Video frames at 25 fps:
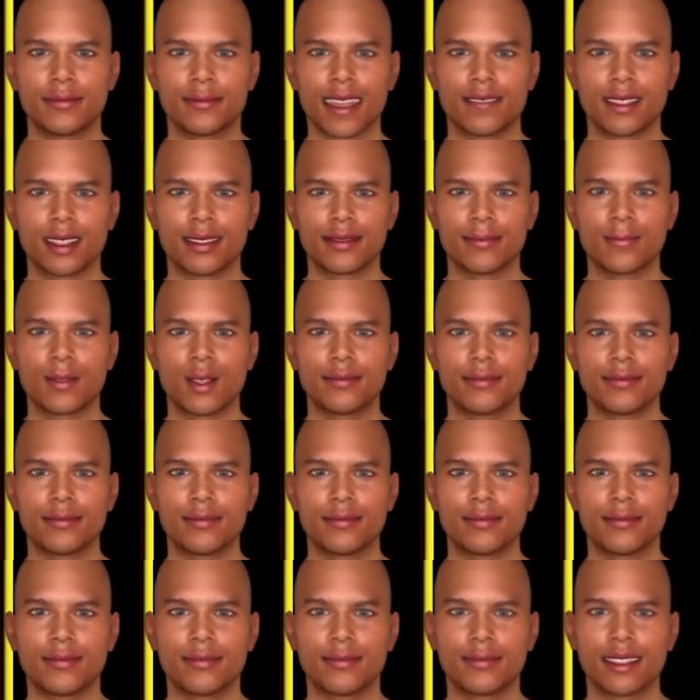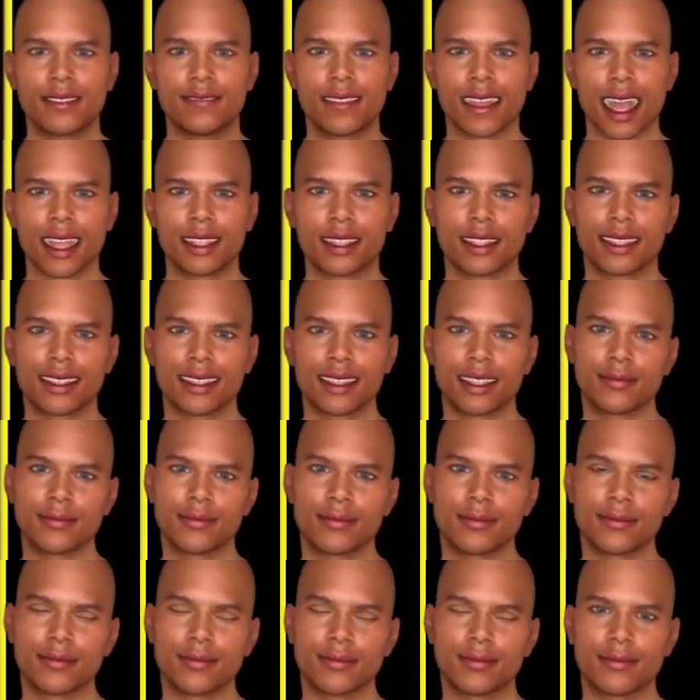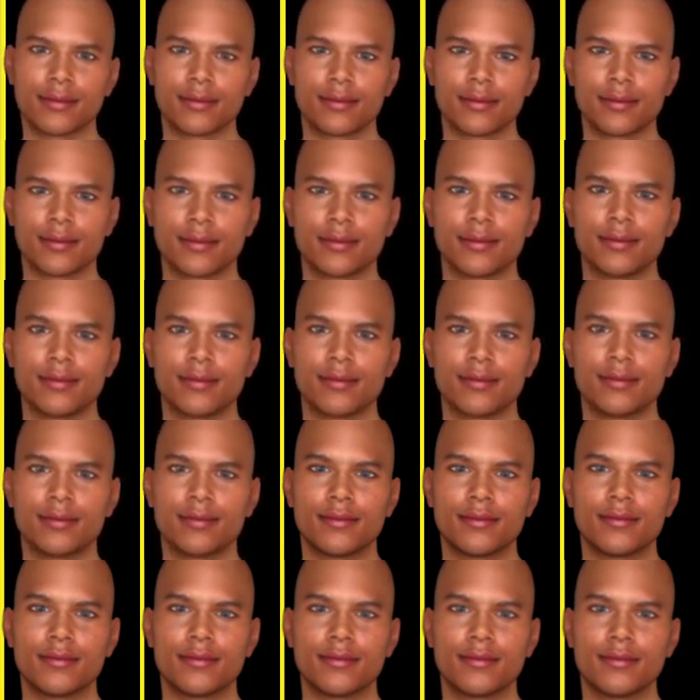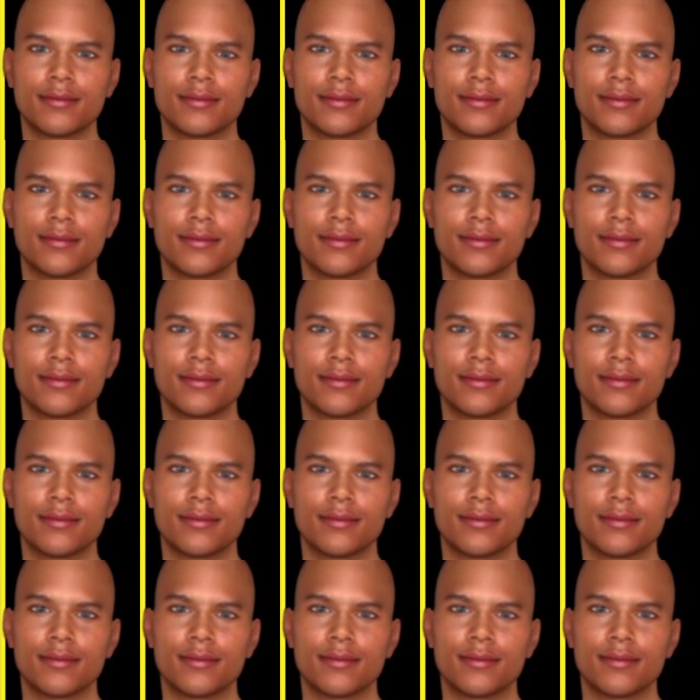the Son, and the Spirit, and these three are one.